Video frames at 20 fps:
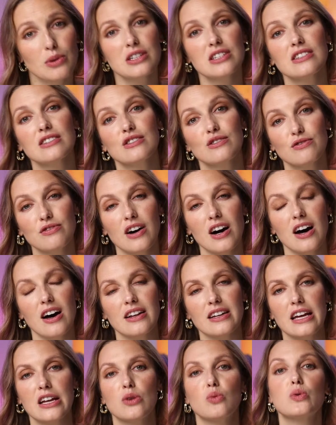which is
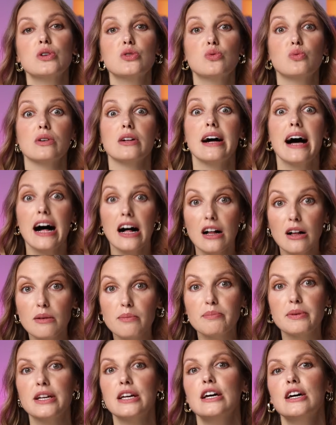fun and which will
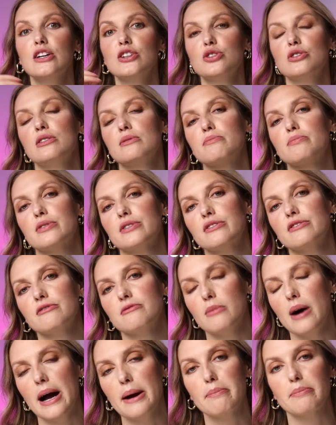help me to improve
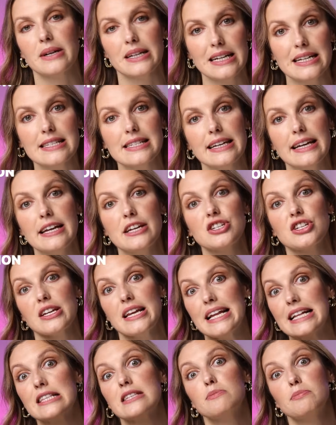my pronunciation
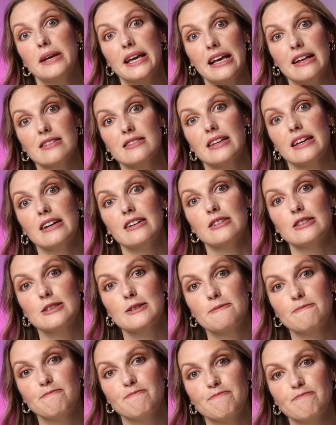and speaking skills.